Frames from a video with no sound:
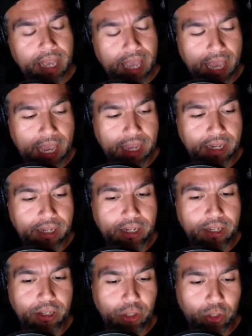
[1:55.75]
And
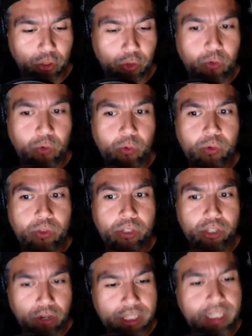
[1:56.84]
you
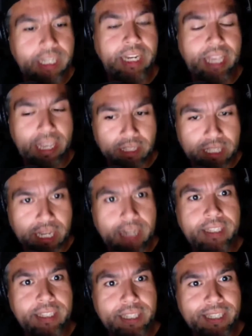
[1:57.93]
started seeing heel
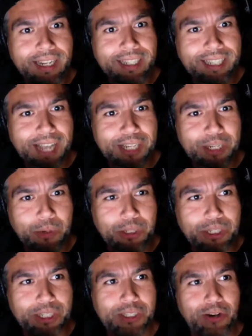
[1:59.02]
tendencies out of Sasha when she
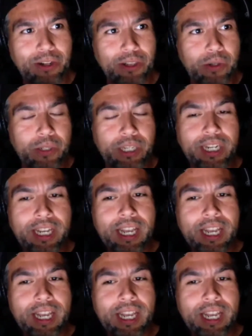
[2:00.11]
started losing.